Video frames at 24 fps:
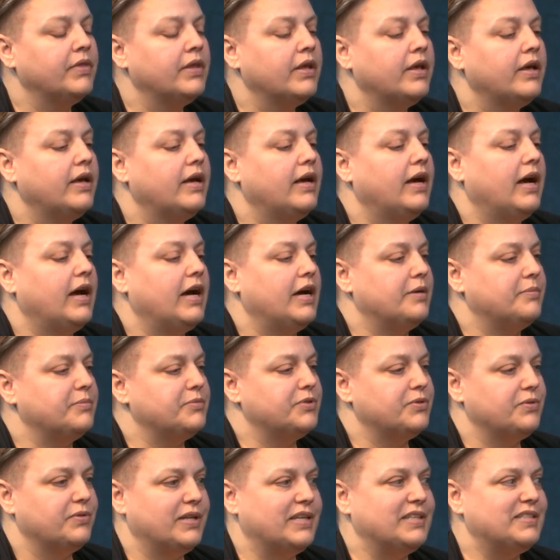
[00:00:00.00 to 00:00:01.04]
Okay. Um,
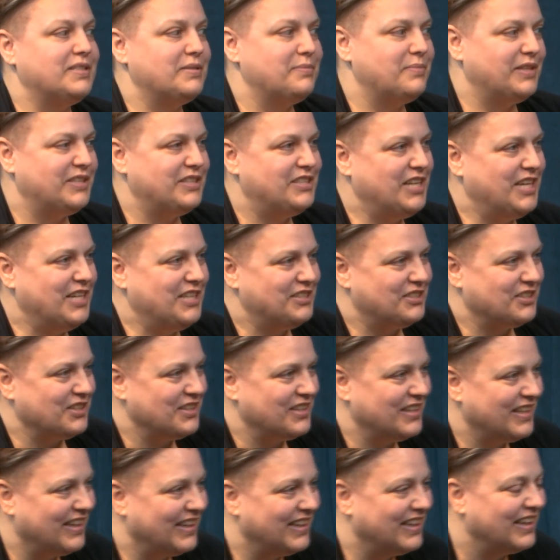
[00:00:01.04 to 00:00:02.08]
so that's the big change
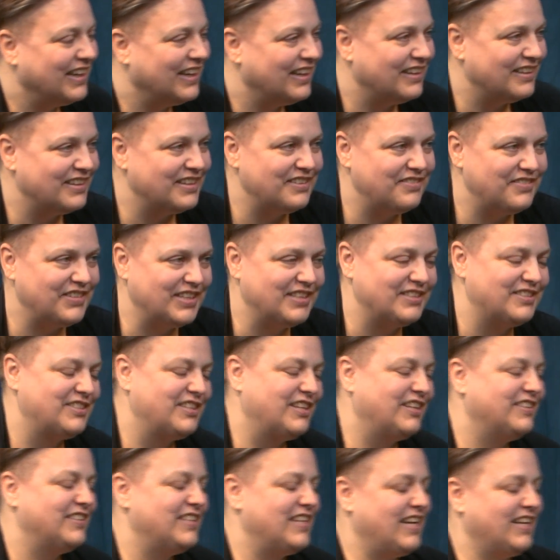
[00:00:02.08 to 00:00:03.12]
on the on the advanced
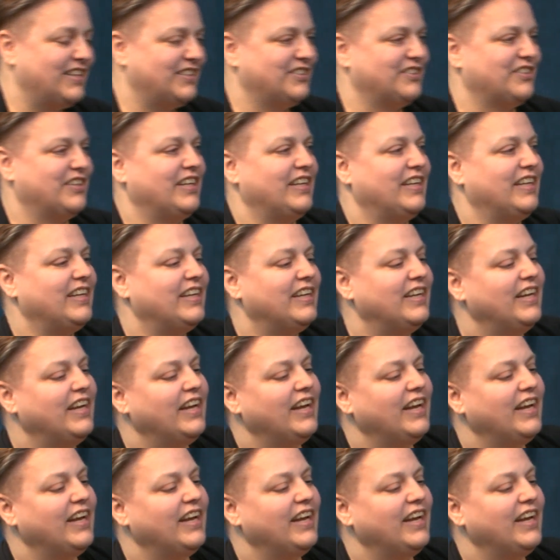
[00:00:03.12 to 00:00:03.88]
child tax credit.